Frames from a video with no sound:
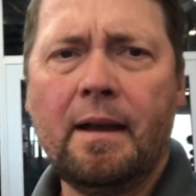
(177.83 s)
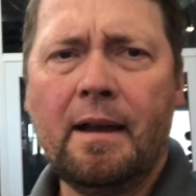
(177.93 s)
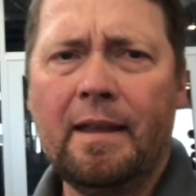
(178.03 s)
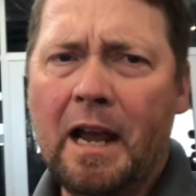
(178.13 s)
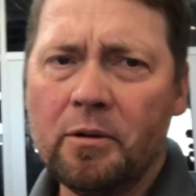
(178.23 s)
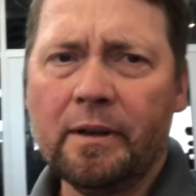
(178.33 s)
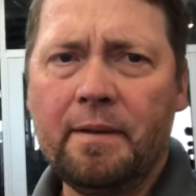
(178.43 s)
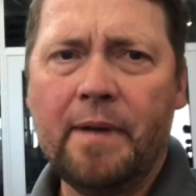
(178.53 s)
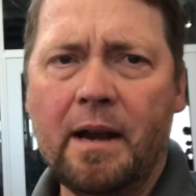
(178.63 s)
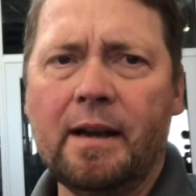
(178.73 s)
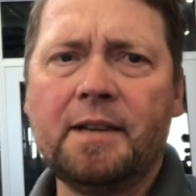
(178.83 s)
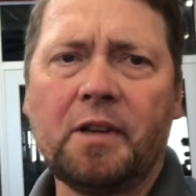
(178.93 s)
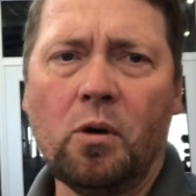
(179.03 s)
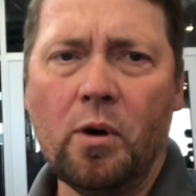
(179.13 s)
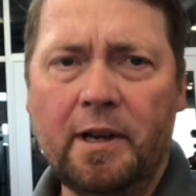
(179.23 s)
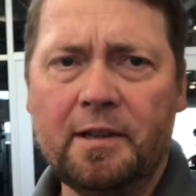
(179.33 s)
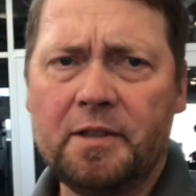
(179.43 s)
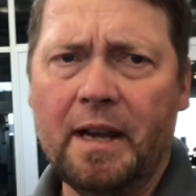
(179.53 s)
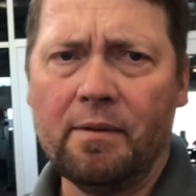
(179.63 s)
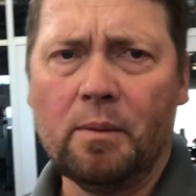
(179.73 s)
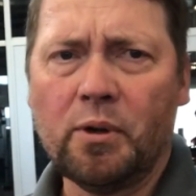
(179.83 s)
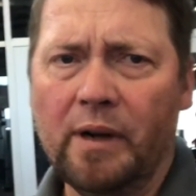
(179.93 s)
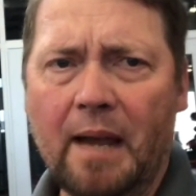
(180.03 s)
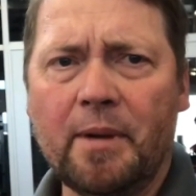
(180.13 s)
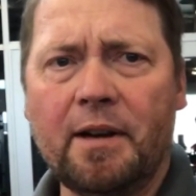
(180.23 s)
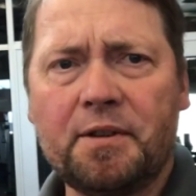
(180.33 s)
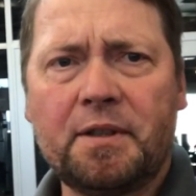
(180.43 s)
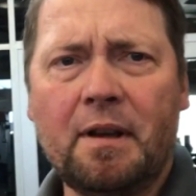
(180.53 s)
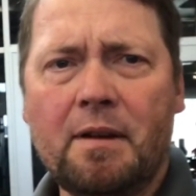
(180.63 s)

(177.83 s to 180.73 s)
And that really varies according to several parameters.